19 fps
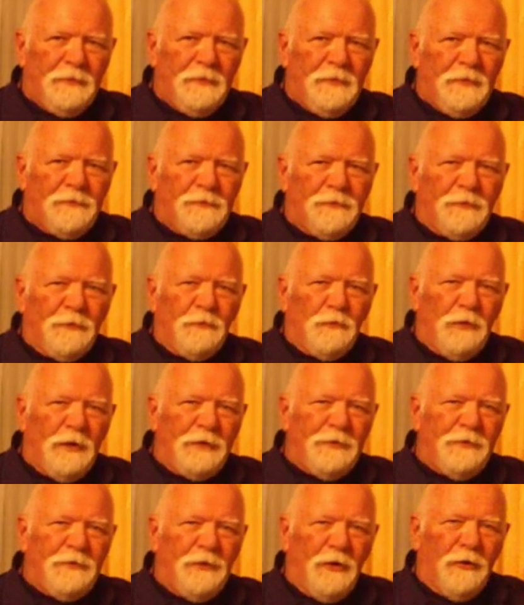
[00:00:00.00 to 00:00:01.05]
So the
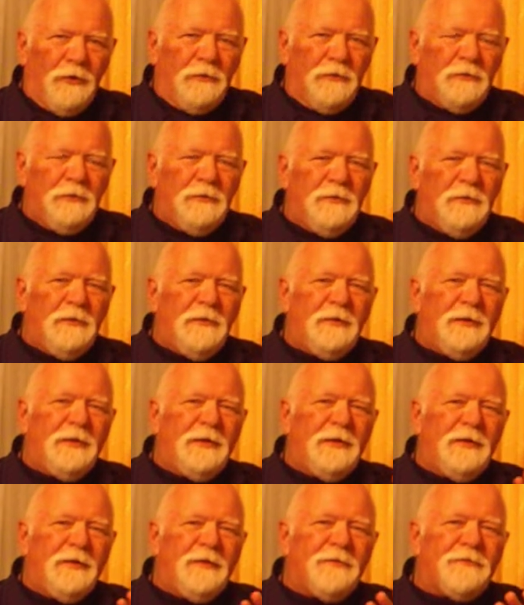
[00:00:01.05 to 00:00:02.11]
window
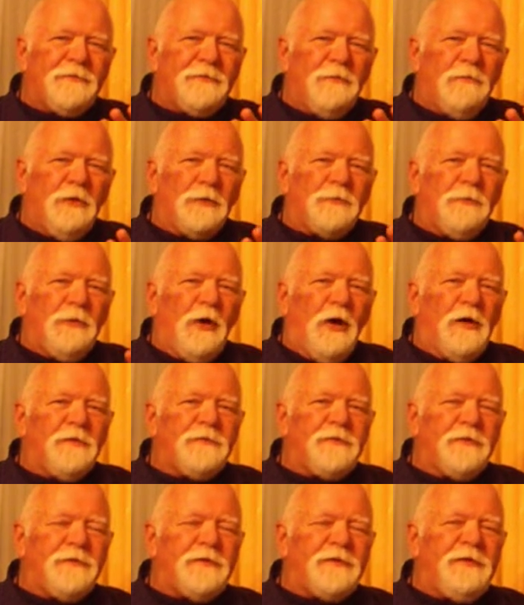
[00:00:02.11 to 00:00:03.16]
is what we
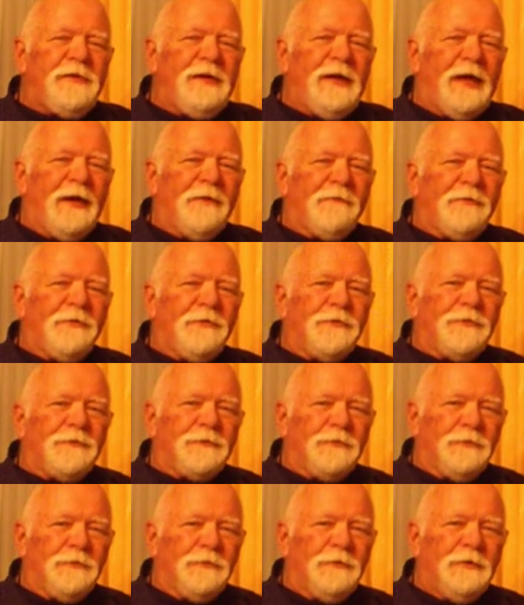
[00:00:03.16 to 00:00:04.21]
also see heaven
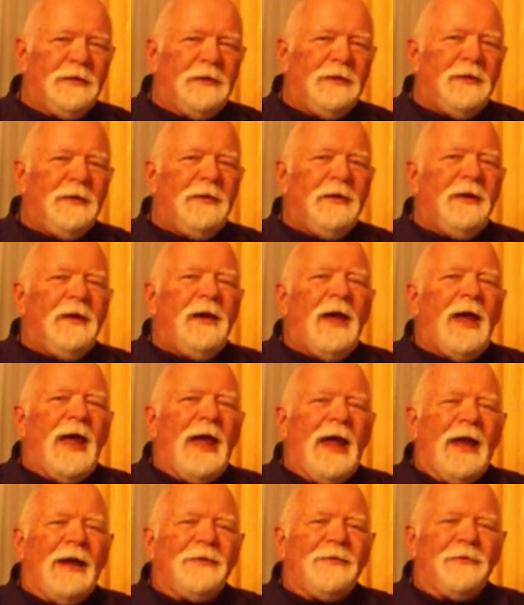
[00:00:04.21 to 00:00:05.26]
through.
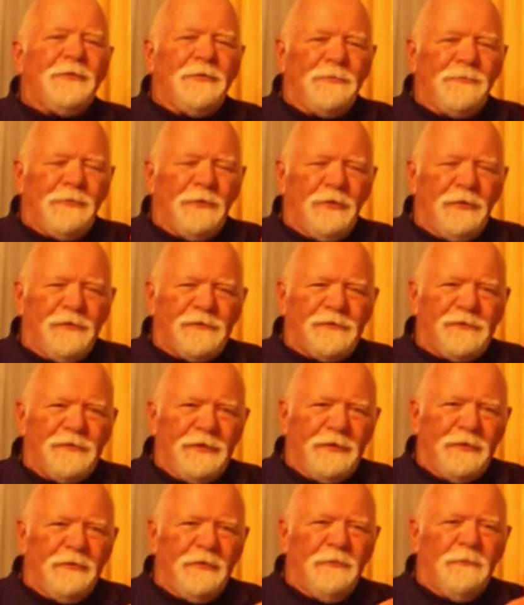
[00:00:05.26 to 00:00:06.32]
And the
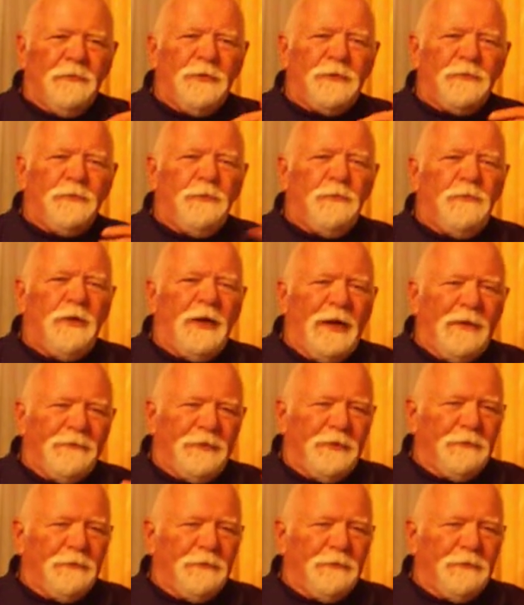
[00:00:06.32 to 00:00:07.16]
person with whom we have the